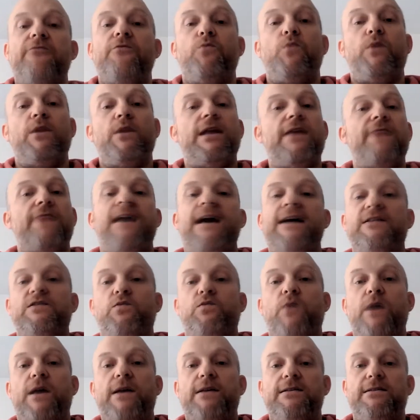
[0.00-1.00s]
we never had
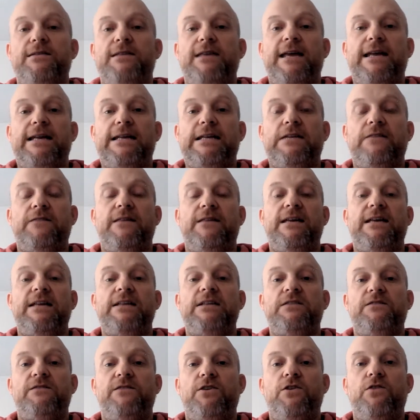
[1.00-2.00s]
to wait to the end of the
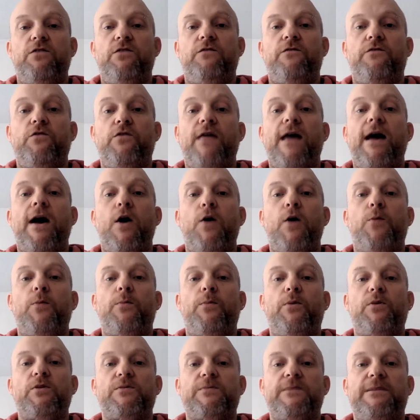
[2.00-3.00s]
interview for that hope
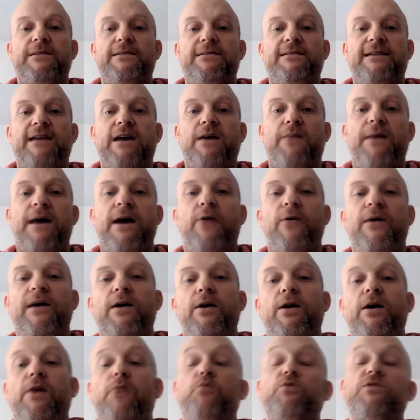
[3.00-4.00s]
and possibility to come out.
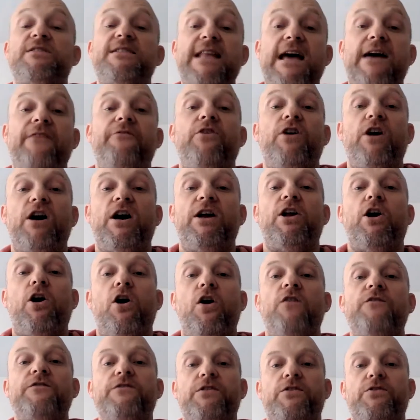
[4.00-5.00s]
It was never an
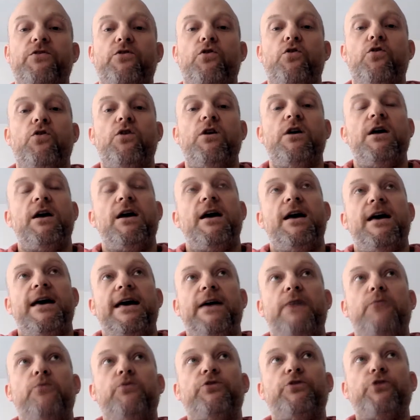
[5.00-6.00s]
afterthought.
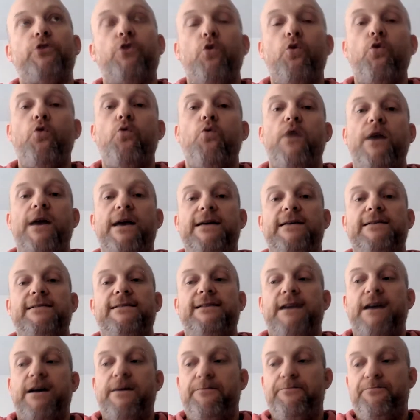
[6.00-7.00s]
It was
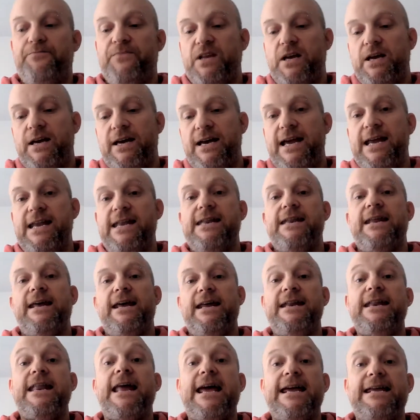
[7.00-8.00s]
always
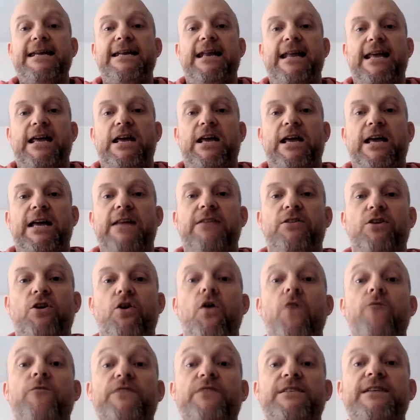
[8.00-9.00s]
innately in the
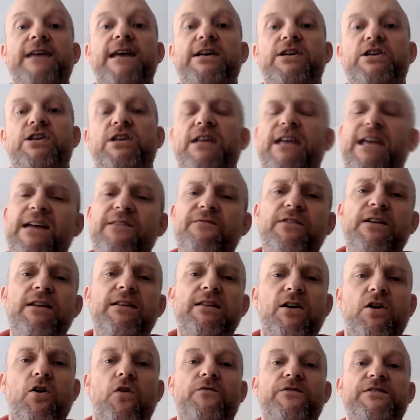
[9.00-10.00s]
conversation, even
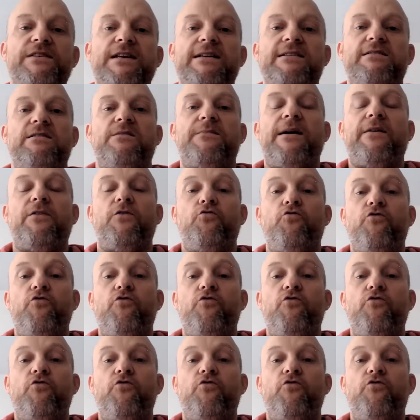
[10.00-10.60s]
in the conversation about